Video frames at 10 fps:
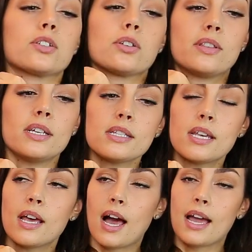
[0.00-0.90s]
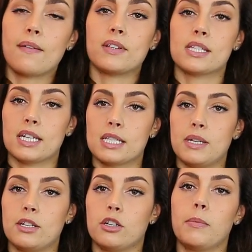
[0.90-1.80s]
So this I have in size
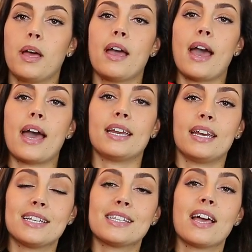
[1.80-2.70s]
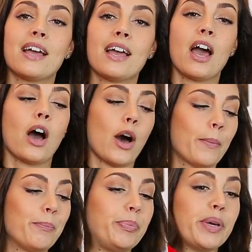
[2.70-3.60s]
medium, and it is a
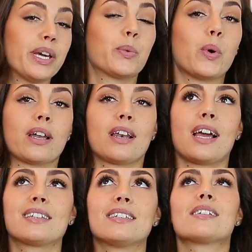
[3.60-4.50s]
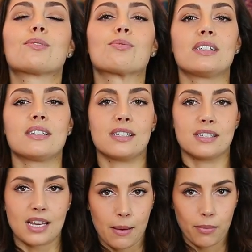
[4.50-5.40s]
big one. Like, this is really this
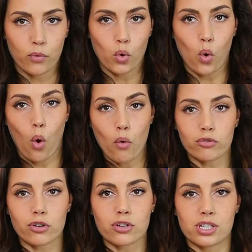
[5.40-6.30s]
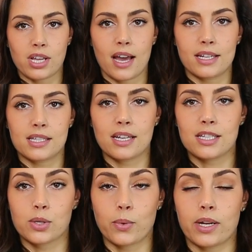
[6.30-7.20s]
type of oversized
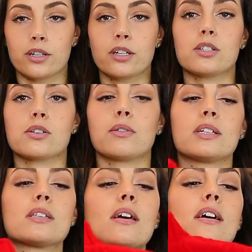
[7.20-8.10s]
sweater, so it's